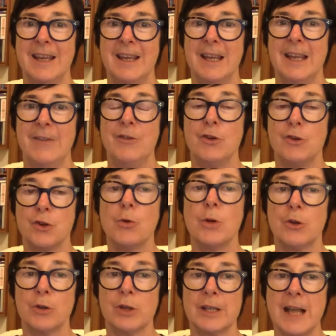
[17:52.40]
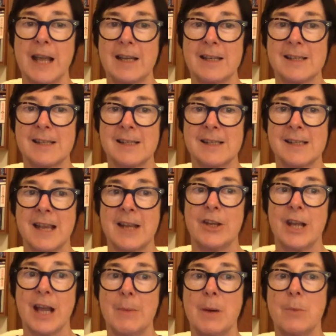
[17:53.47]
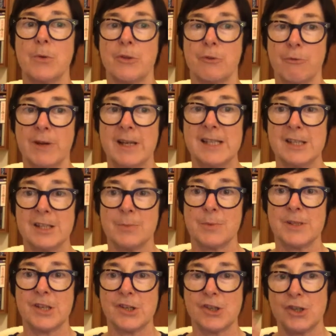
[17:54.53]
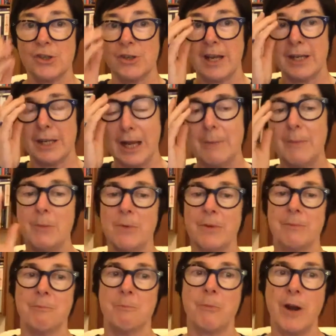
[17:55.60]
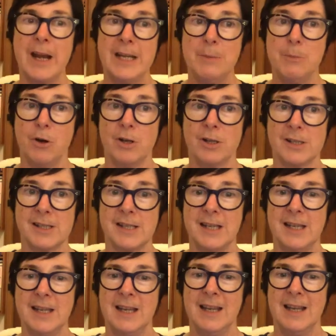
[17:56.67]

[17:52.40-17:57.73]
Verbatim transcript: if you do a good analysis and you come up with a reasoned position and you come up with brainy policy,